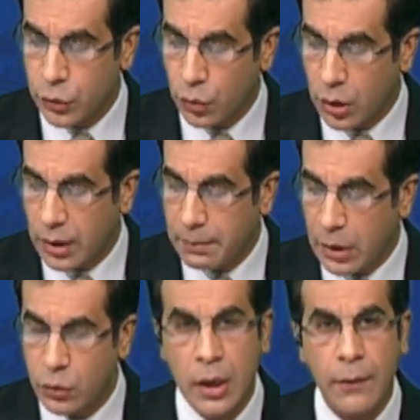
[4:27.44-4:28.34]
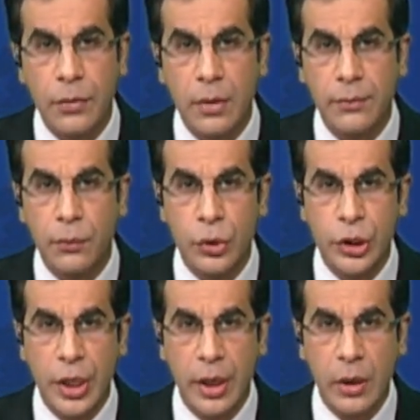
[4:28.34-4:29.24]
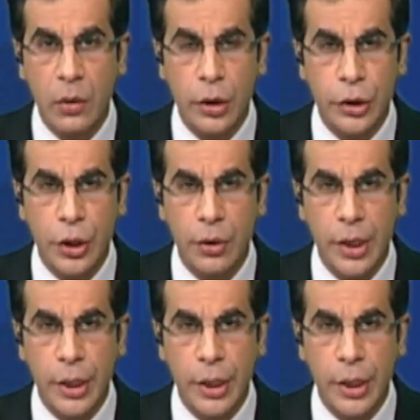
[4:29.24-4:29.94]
about the food security issue,